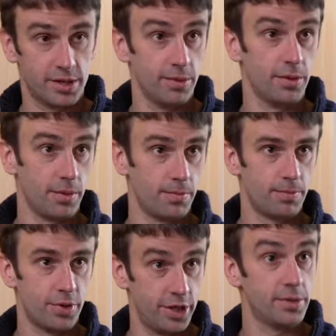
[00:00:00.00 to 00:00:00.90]
that
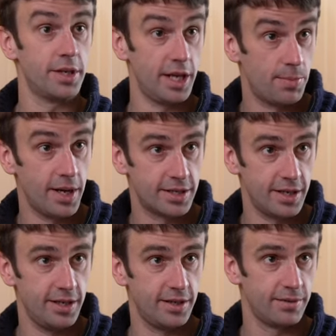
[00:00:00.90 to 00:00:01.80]
produce the
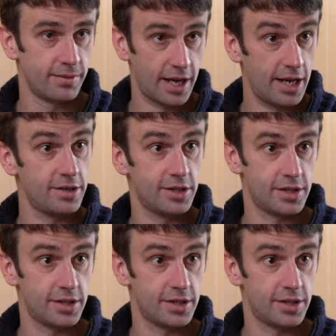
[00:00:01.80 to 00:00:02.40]
EPC energy